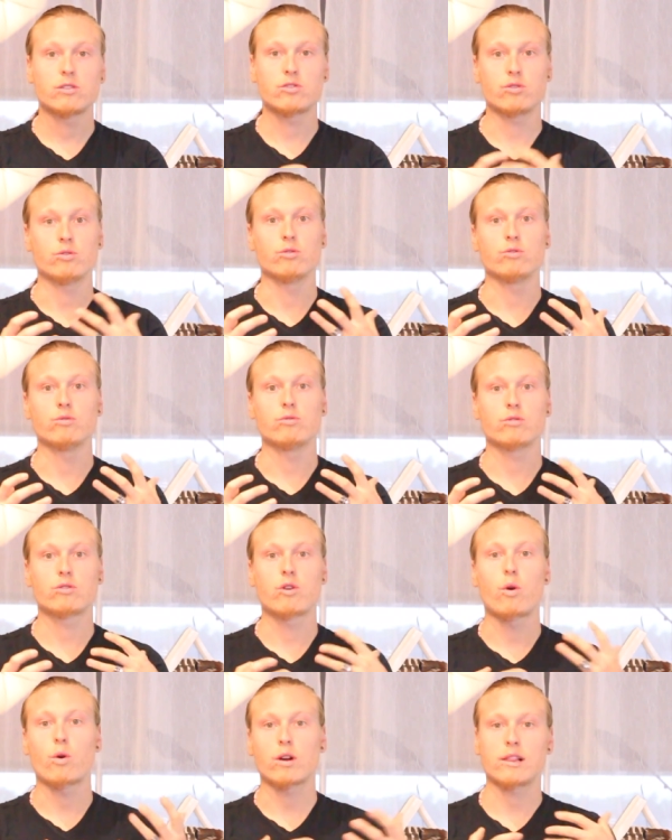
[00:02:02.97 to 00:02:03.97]
to
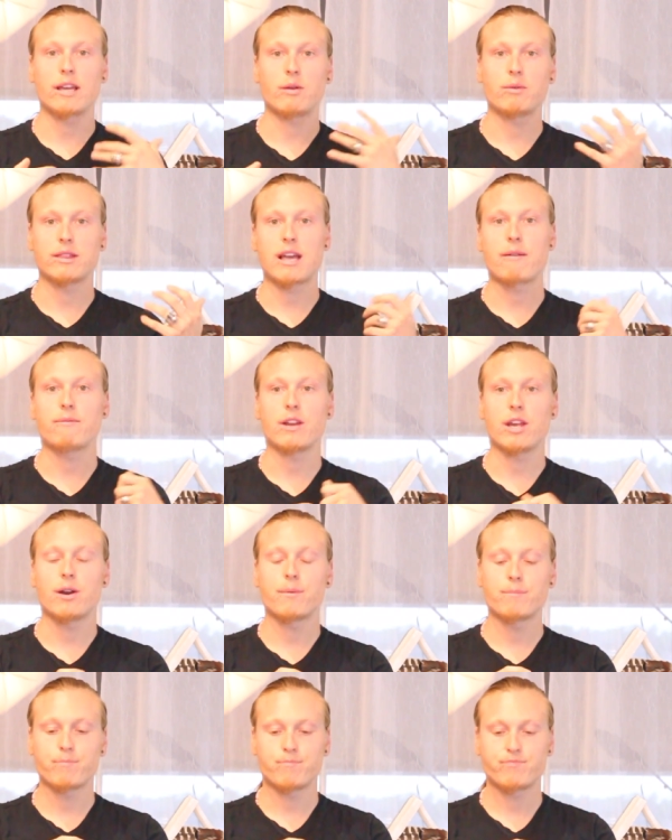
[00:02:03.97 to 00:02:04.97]
correlate with that video.